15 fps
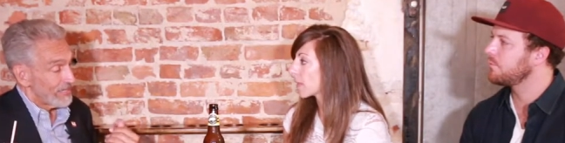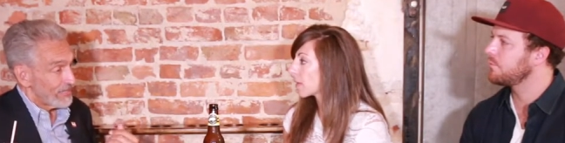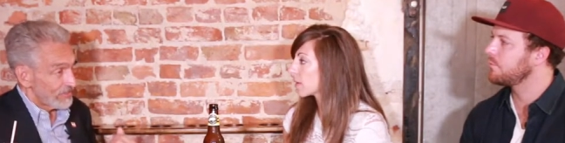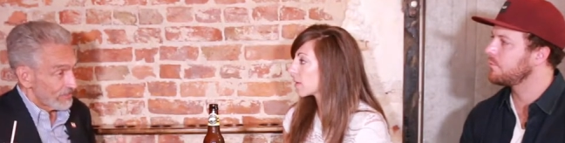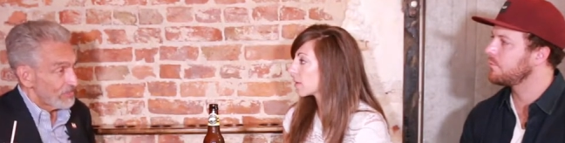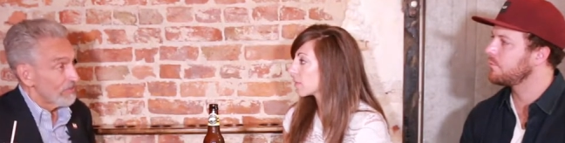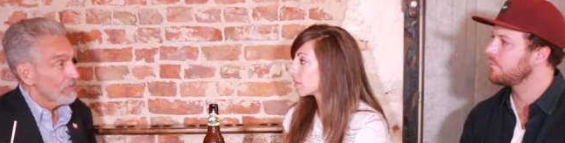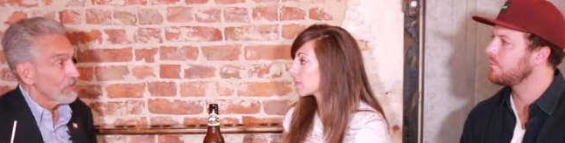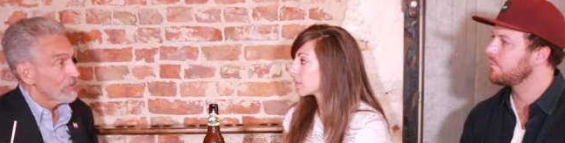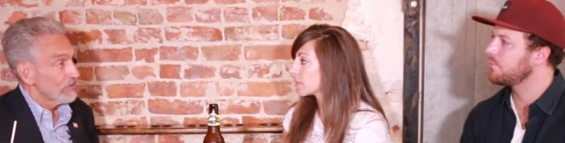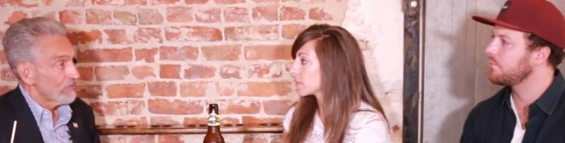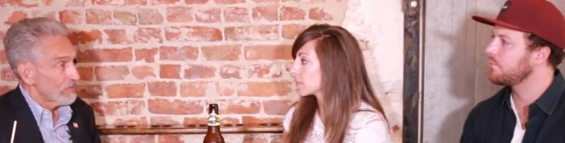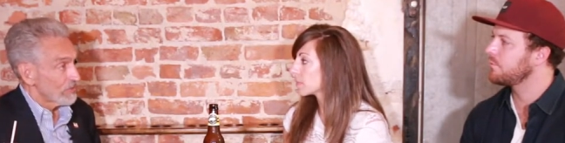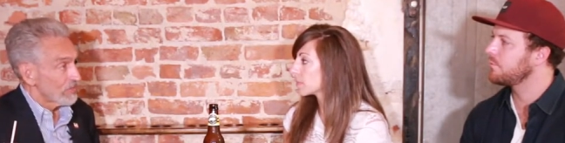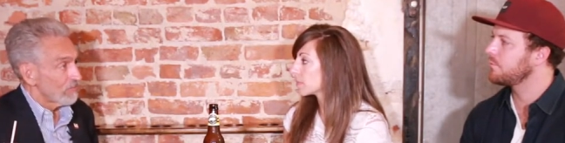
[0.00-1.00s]
Speaker 1: it's
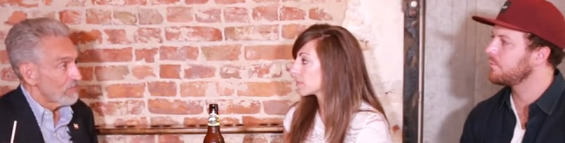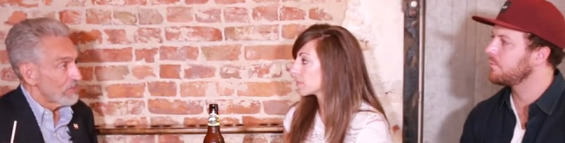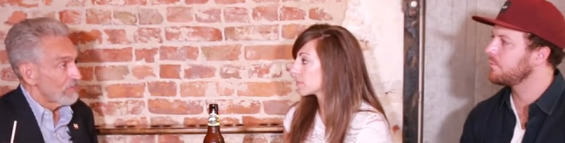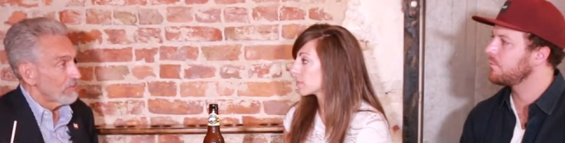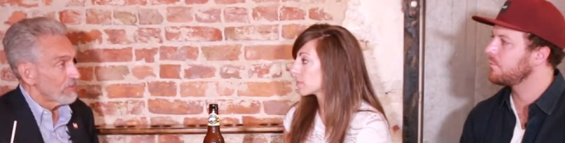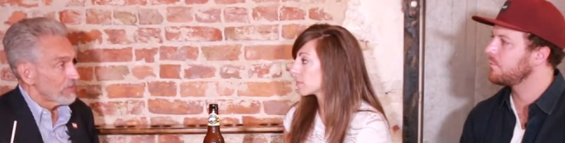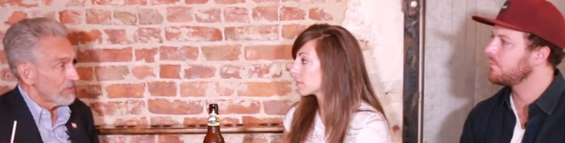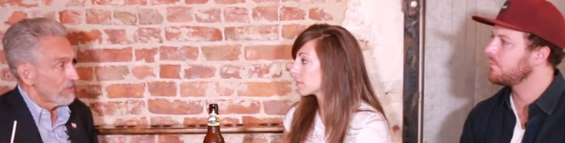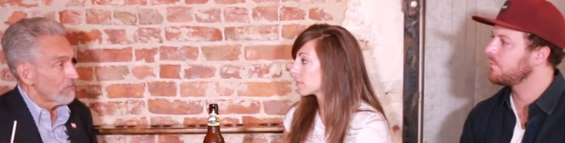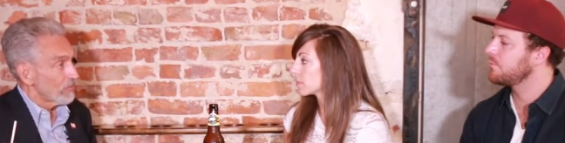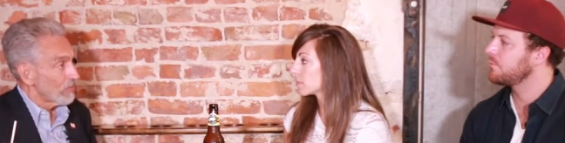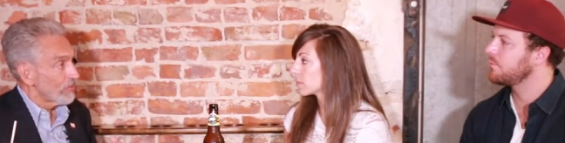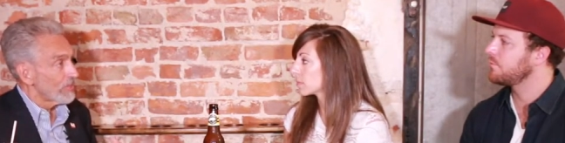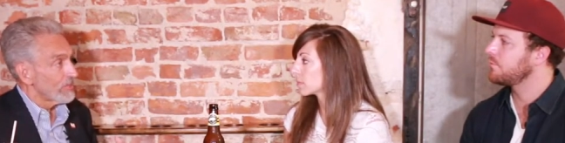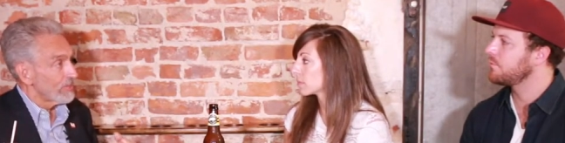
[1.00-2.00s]
difficult for some people at some
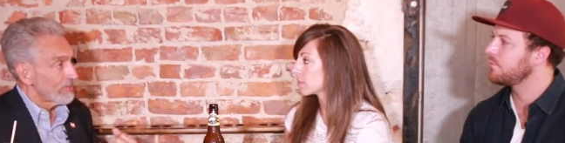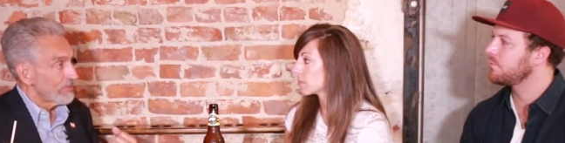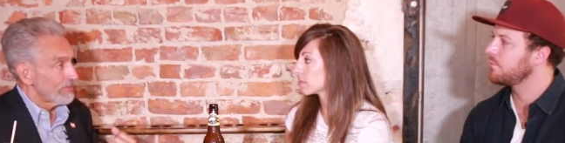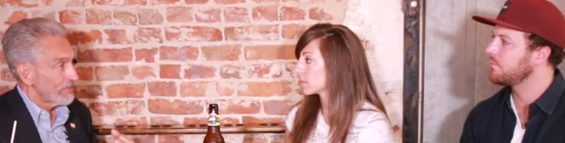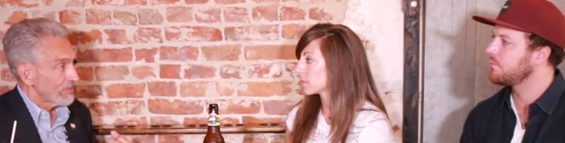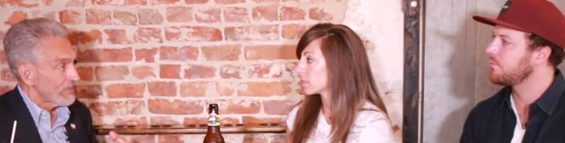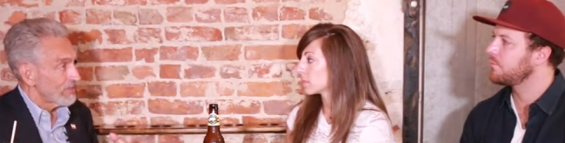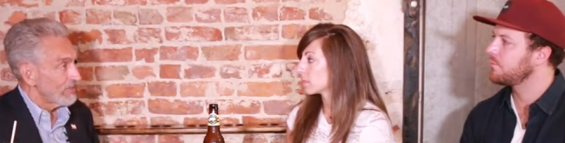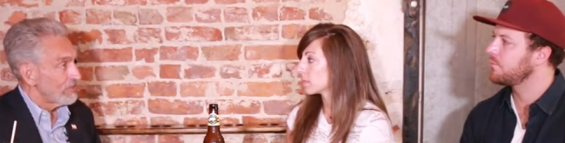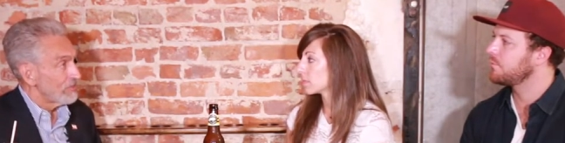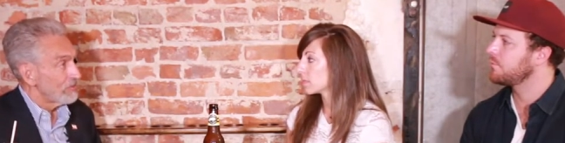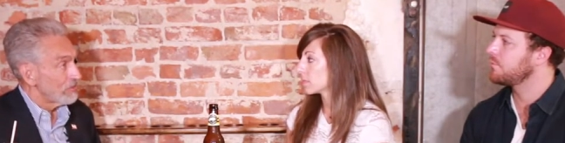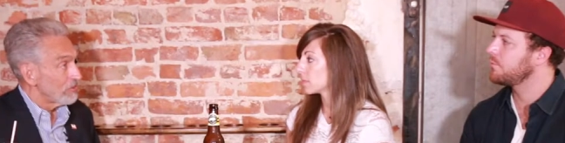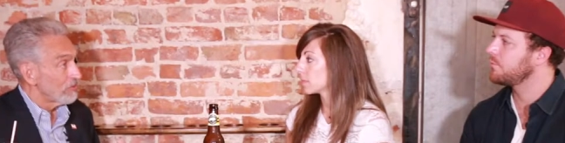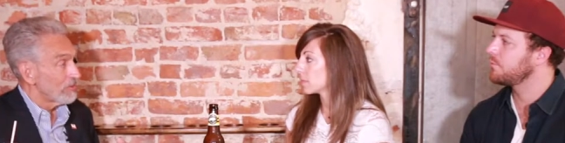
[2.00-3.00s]
point to
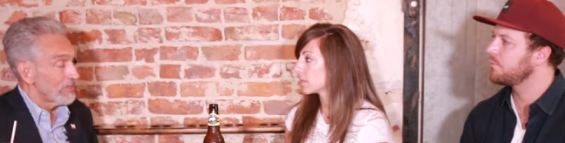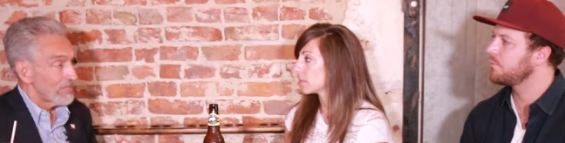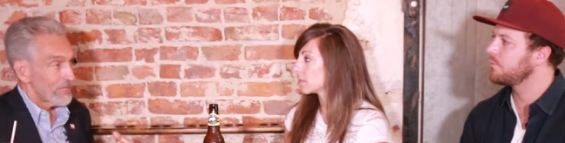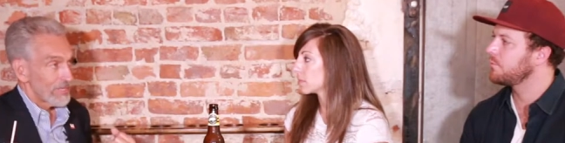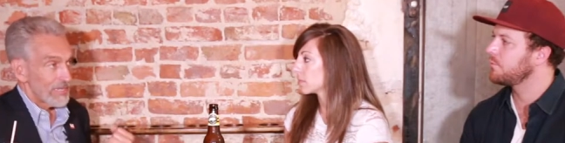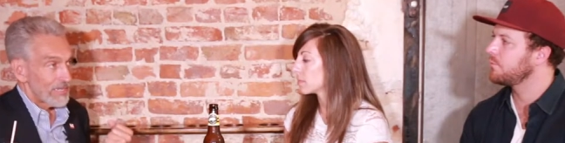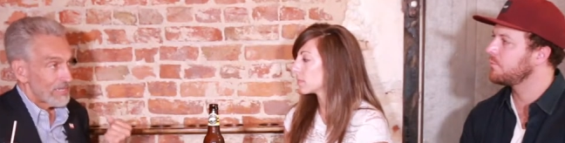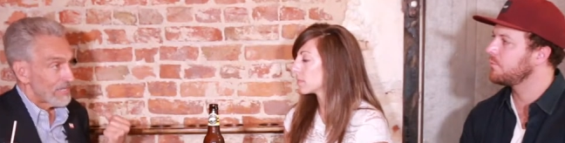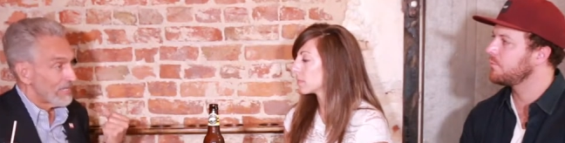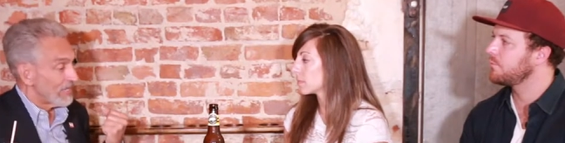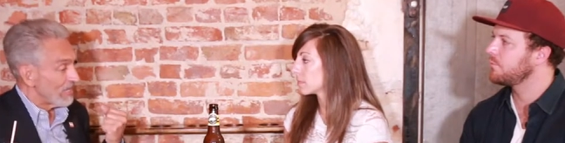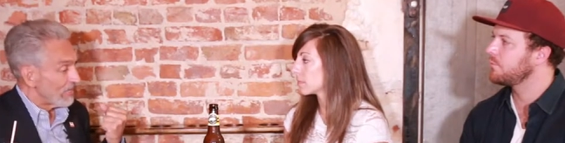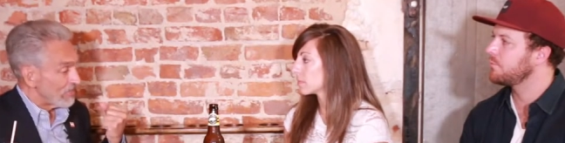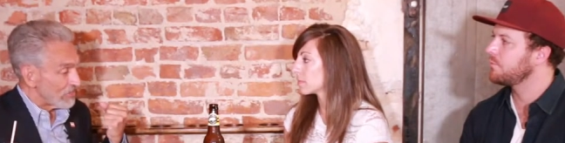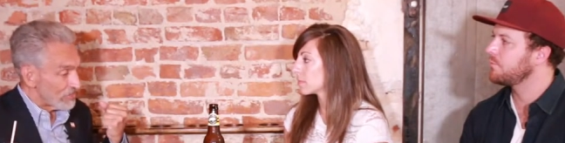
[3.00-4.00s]
continue doing it. And
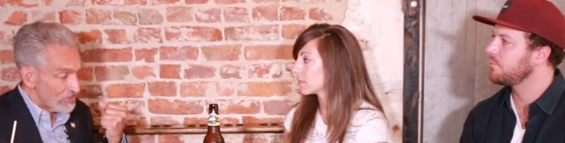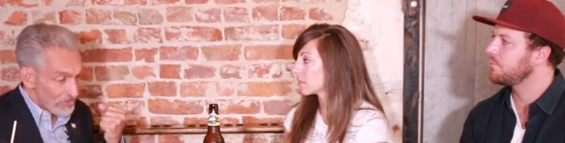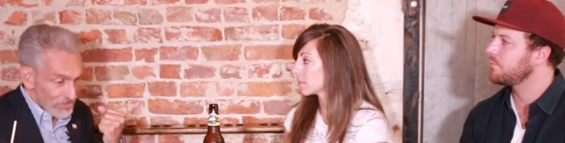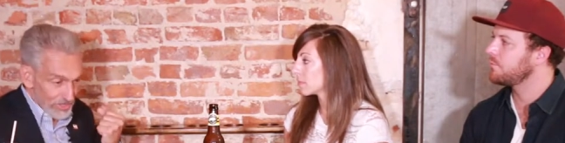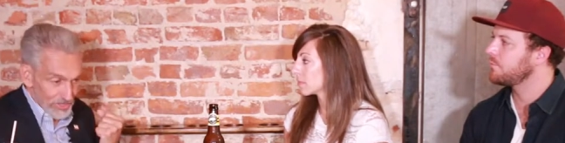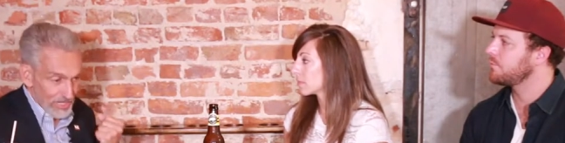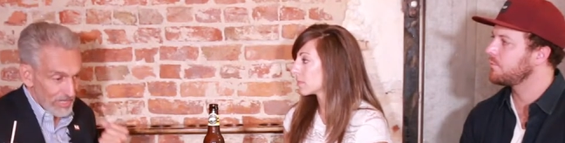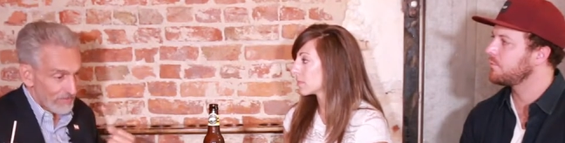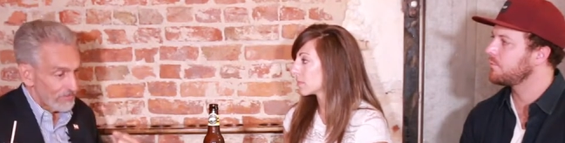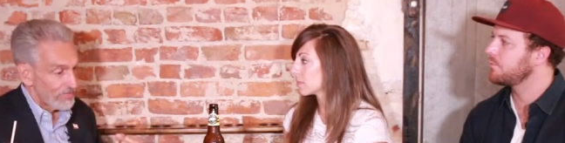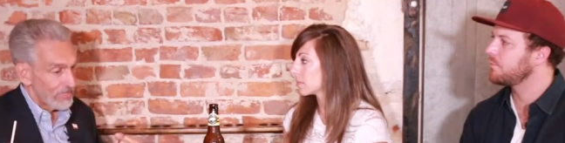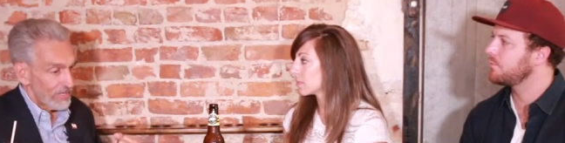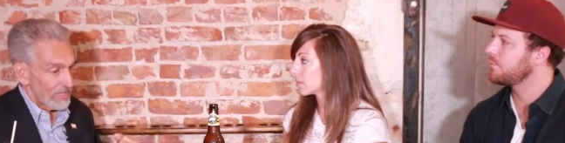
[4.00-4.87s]
you just have to